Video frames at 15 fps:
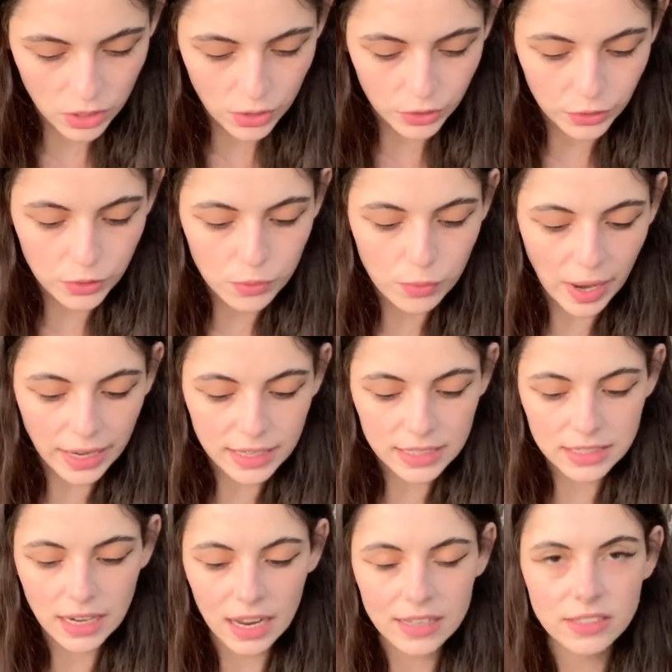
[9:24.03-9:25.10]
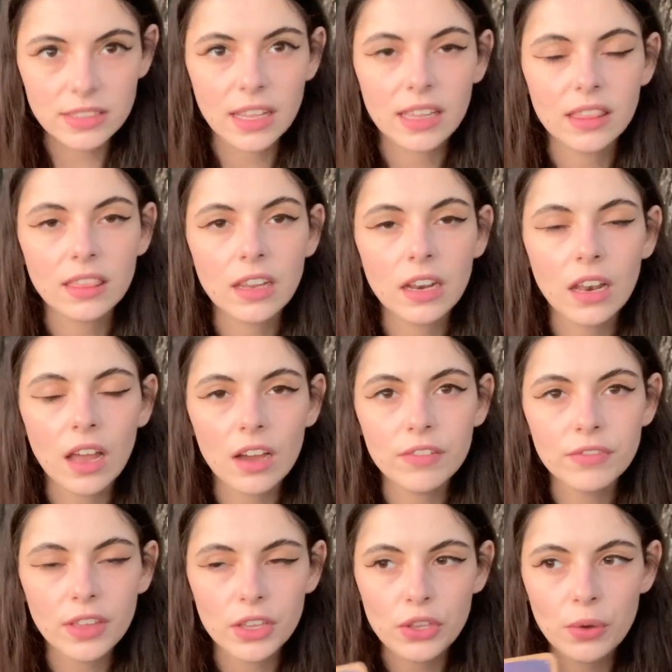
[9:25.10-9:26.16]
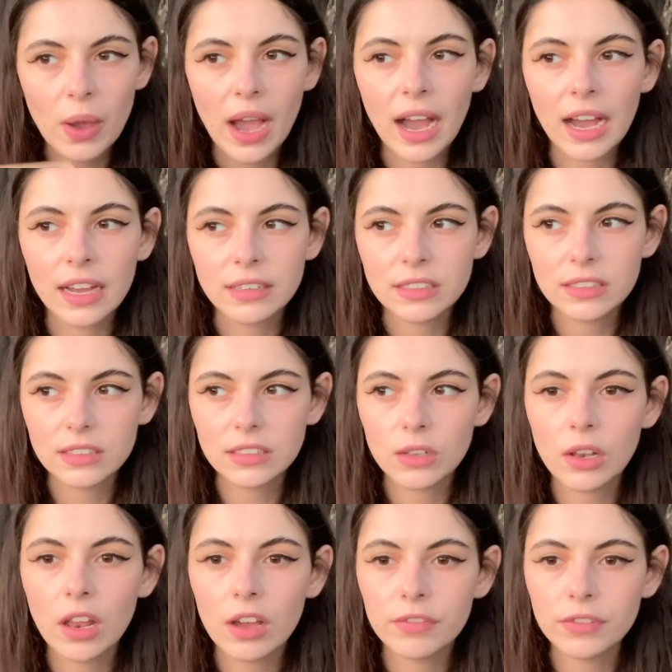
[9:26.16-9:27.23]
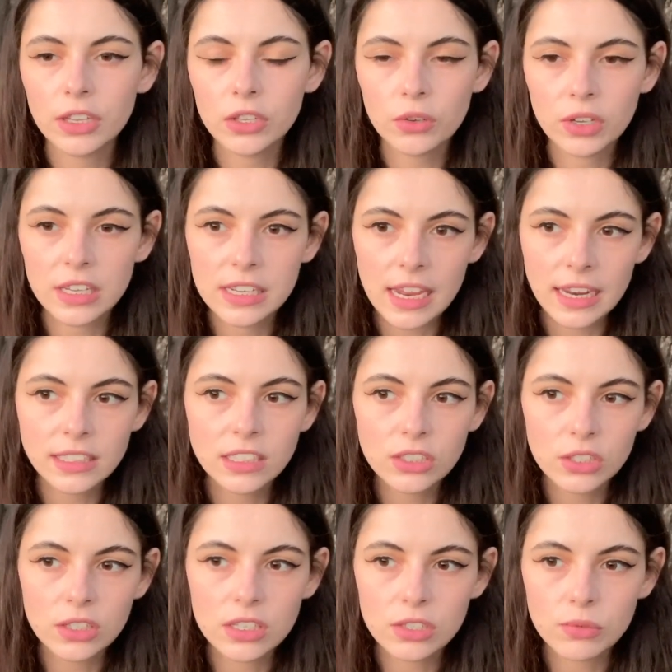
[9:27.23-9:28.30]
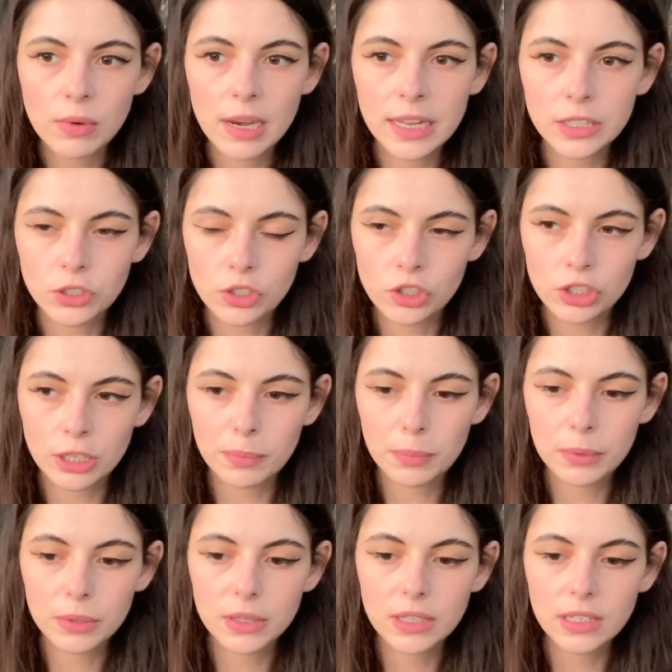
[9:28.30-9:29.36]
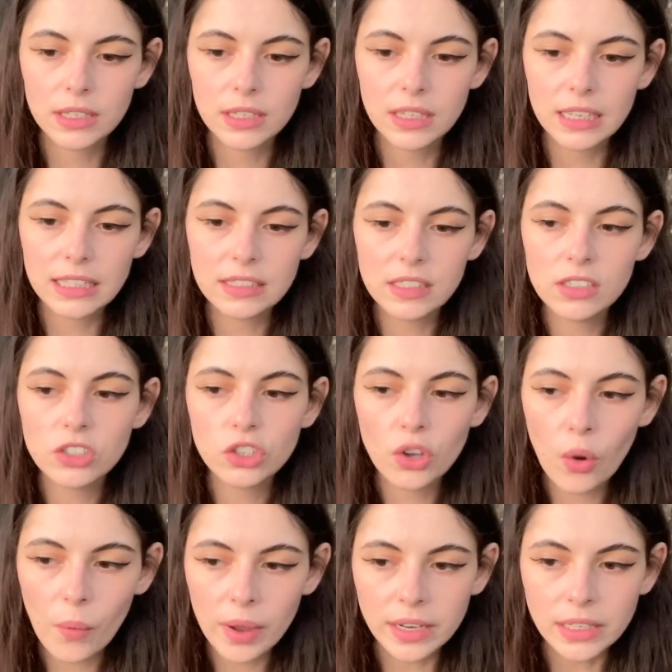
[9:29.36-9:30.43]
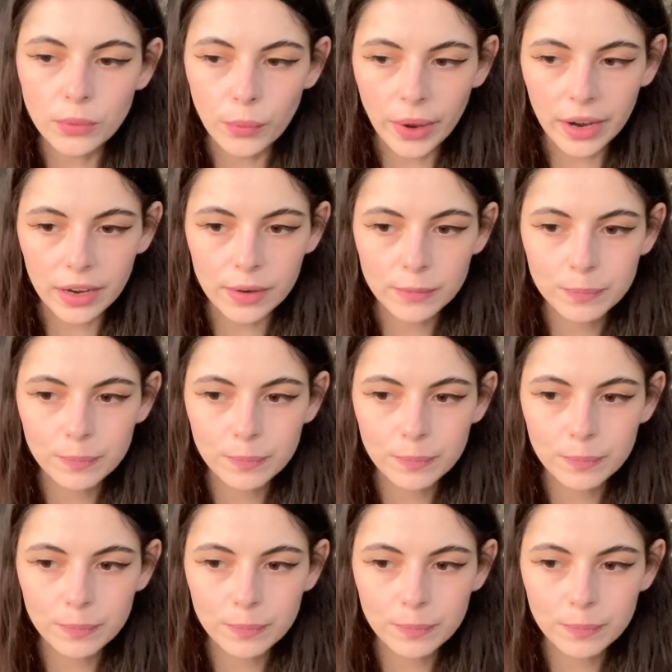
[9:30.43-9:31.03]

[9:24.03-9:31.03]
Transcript: You recognize that the love that you had, the love that you connected to this relationship, it didn't go anywhere.